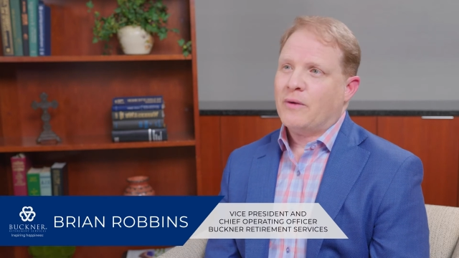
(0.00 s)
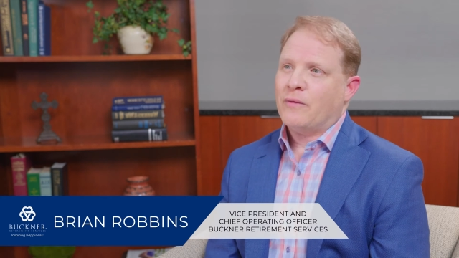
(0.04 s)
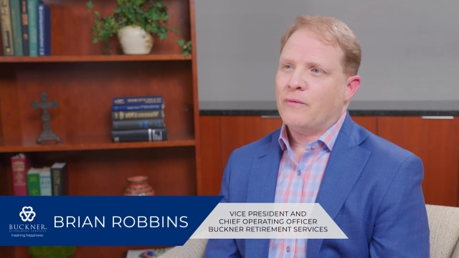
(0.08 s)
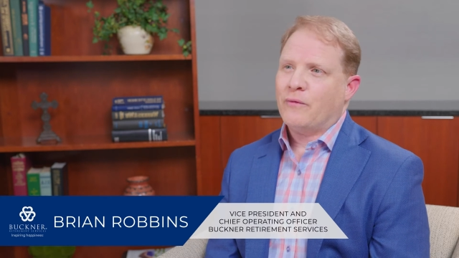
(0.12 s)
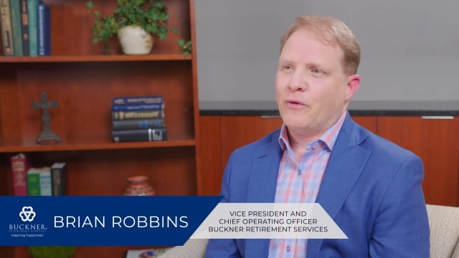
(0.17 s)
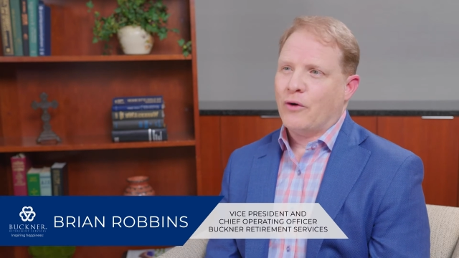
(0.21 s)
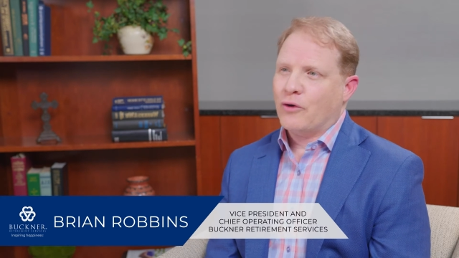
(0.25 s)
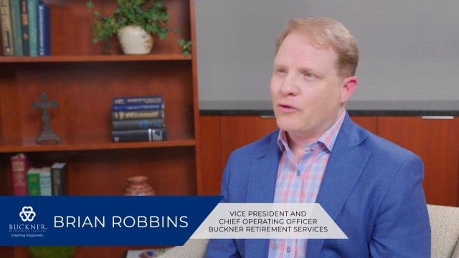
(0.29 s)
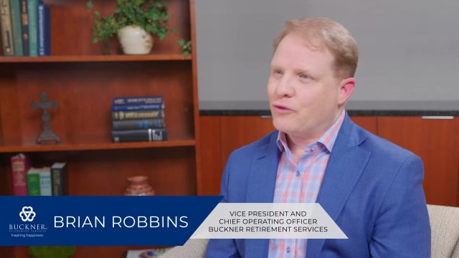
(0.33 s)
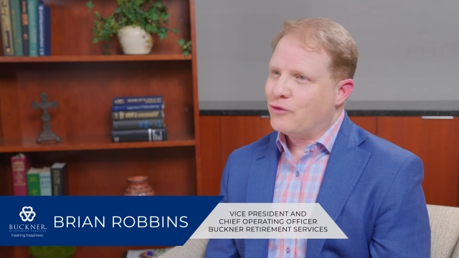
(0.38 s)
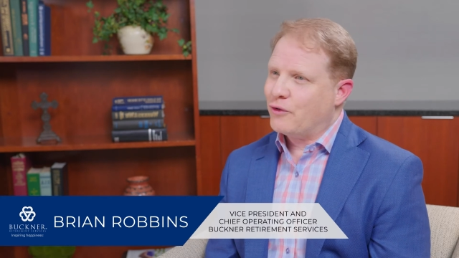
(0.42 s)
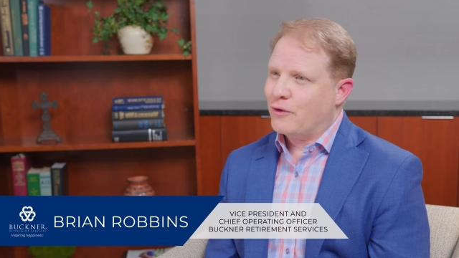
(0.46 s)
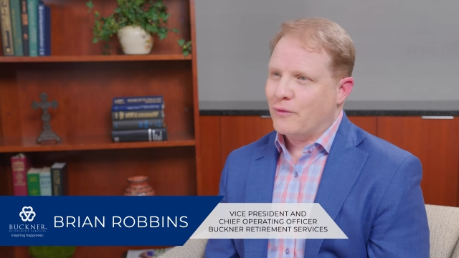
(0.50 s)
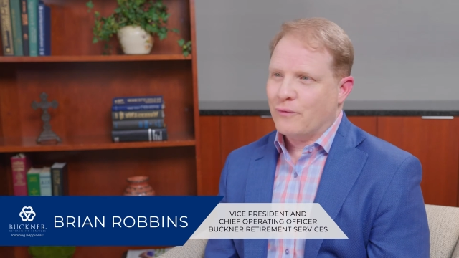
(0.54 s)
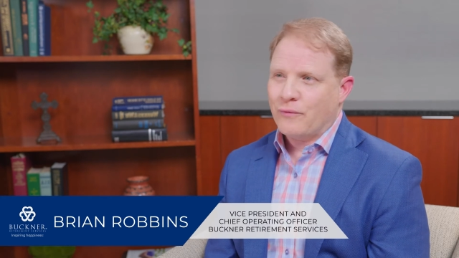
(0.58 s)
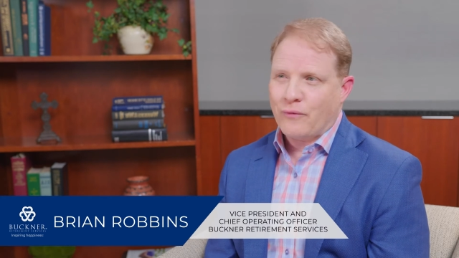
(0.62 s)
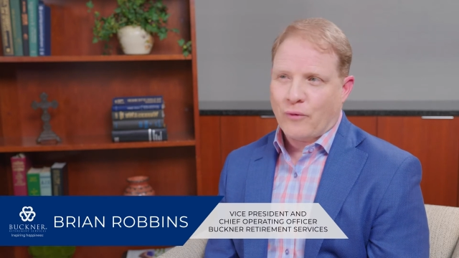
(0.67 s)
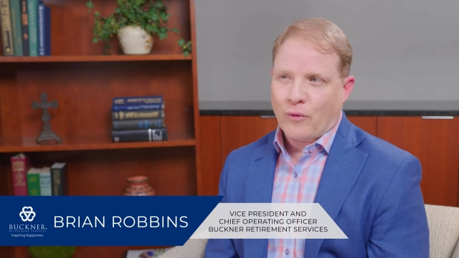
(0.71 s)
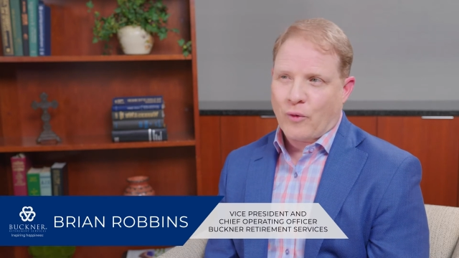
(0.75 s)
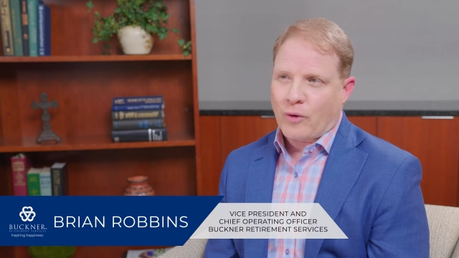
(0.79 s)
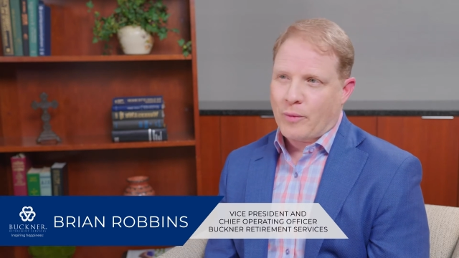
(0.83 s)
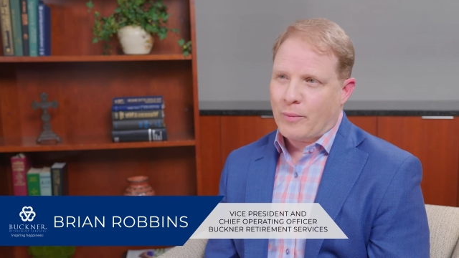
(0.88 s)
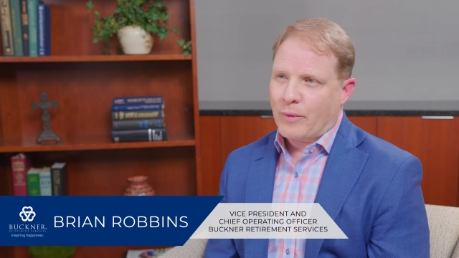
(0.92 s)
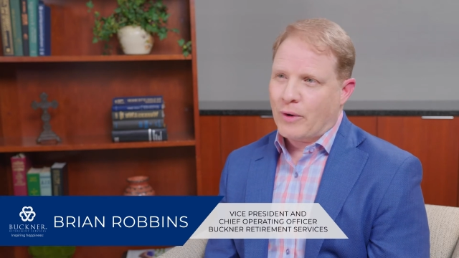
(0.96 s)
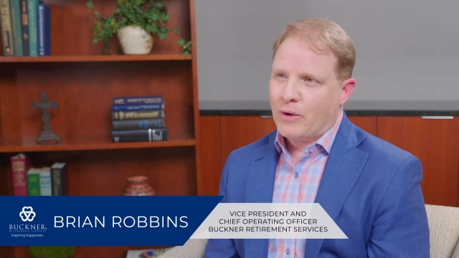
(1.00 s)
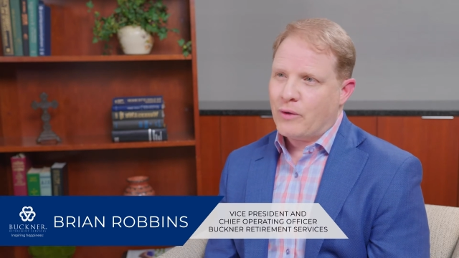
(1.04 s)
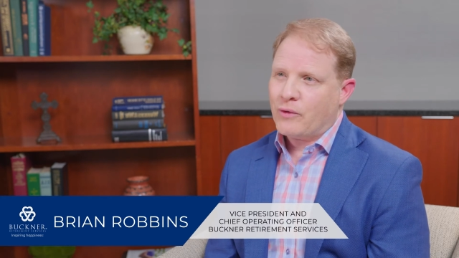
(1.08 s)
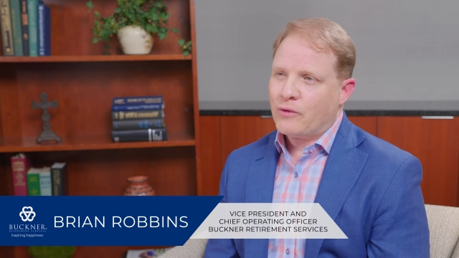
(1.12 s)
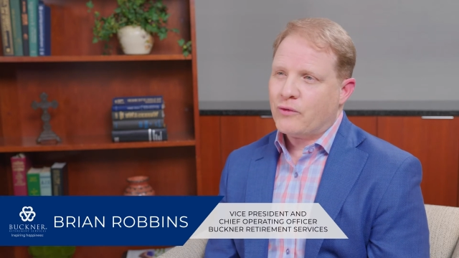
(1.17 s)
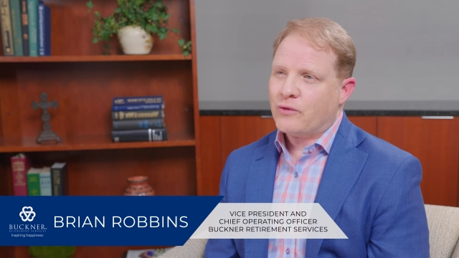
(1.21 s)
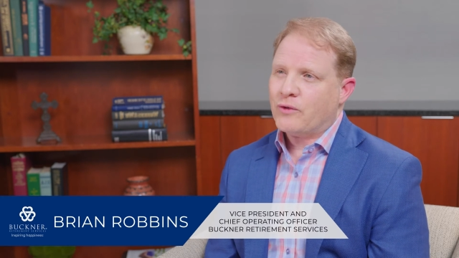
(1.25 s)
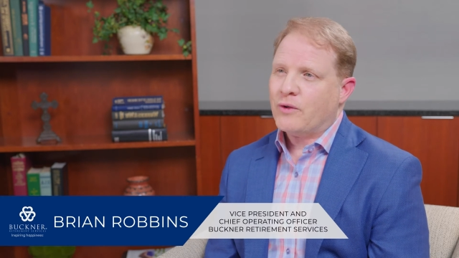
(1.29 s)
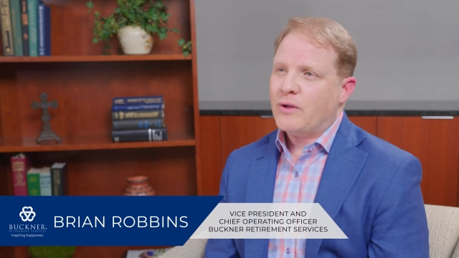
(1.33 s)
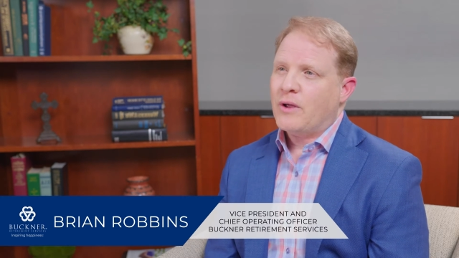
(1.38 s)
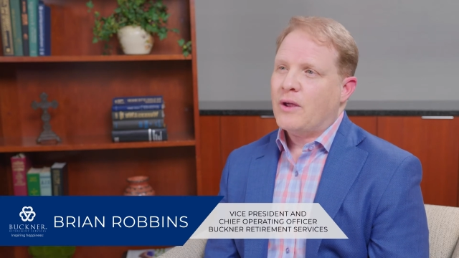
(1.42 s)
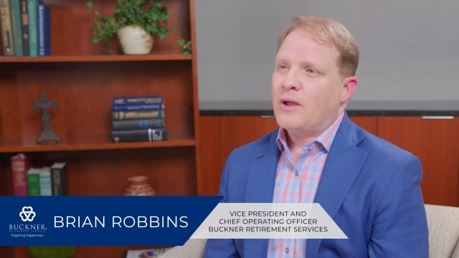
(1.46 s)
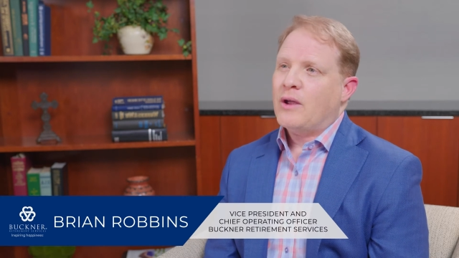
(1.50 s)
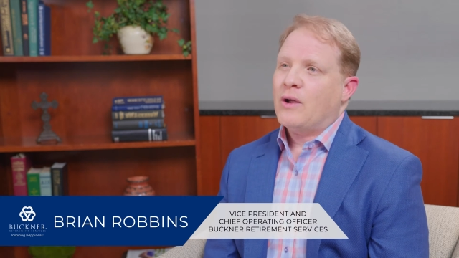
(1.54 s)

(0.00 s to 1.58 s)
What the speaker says: first and foremost.